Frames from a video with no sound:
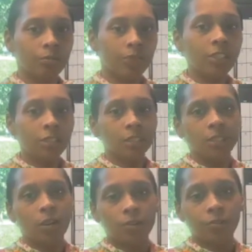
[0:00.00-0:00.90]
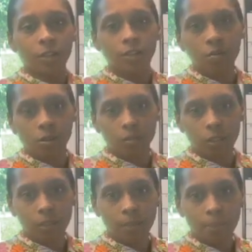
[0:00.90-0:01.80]
fit yourself and you
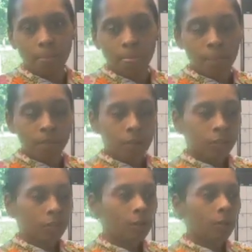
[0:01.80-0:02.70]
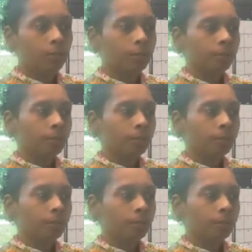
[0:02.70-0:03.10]
only. So